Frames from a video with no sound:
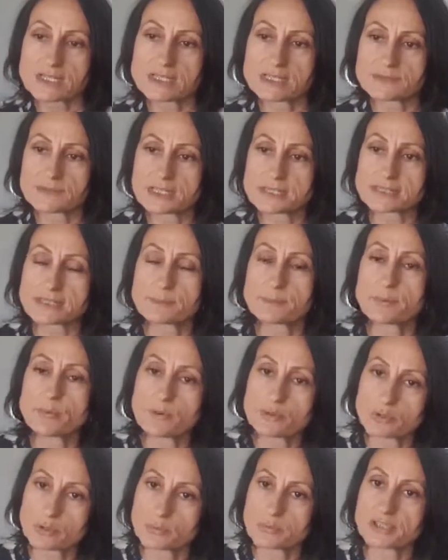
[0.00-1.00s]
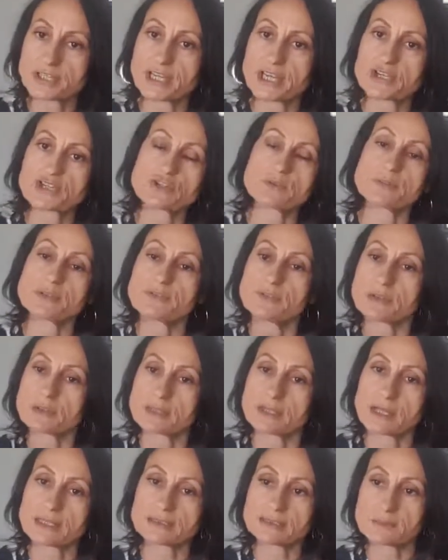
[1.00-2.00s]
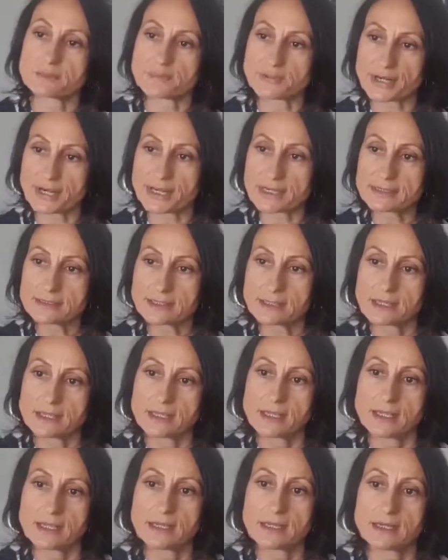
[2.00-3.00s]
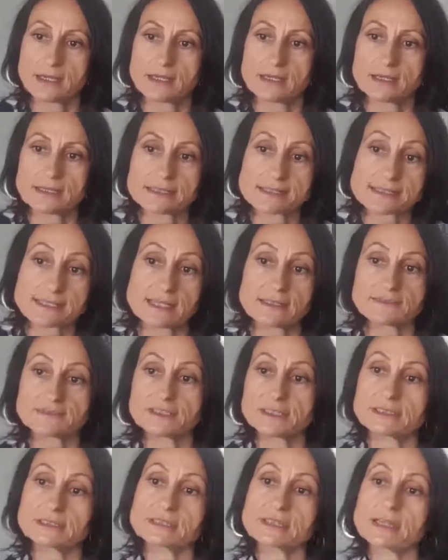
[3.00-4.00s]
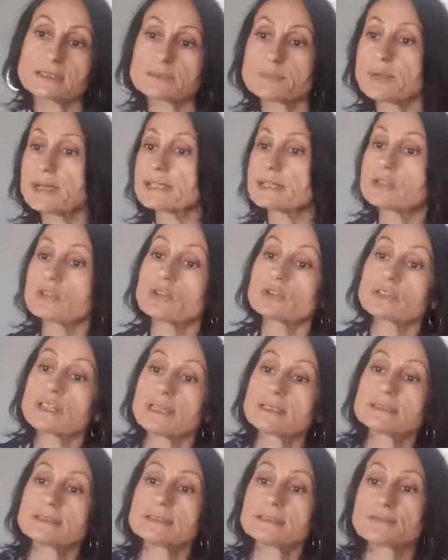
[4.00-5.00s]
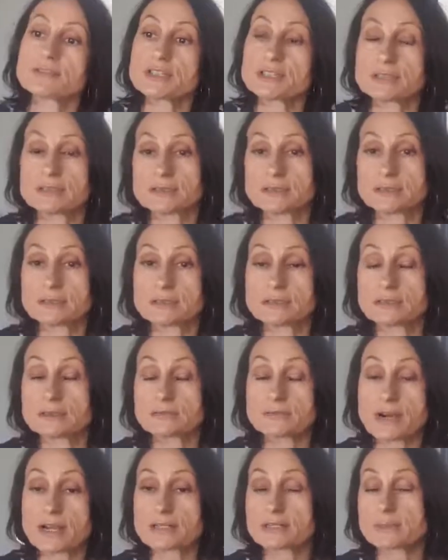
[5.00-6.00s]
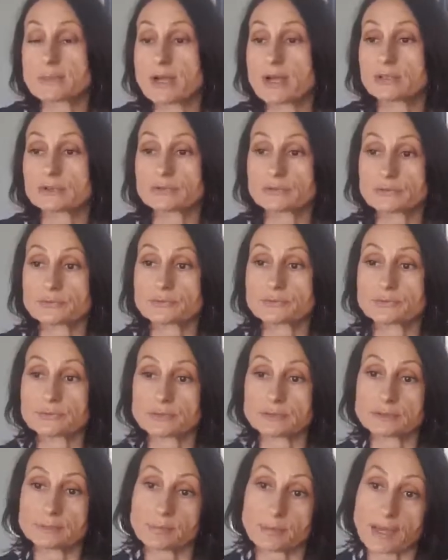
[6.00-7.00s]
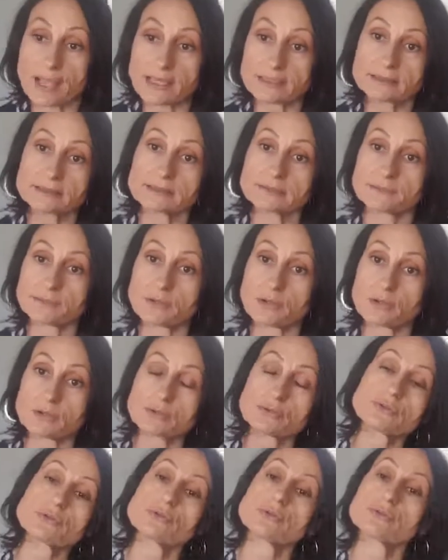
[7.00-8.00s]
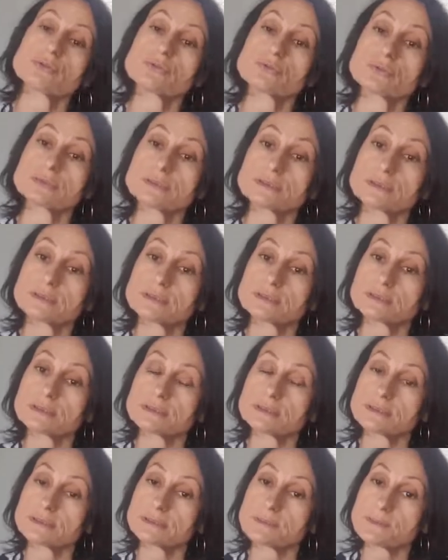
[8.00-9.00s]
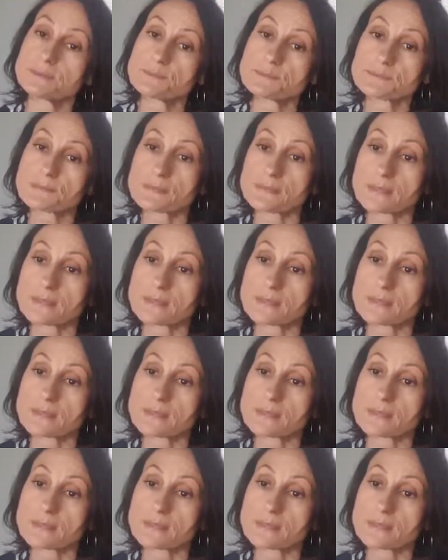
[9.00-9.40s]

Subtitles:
If there is a poor communication between gut and brain itself, then the gut might not get the right amount of blood flow to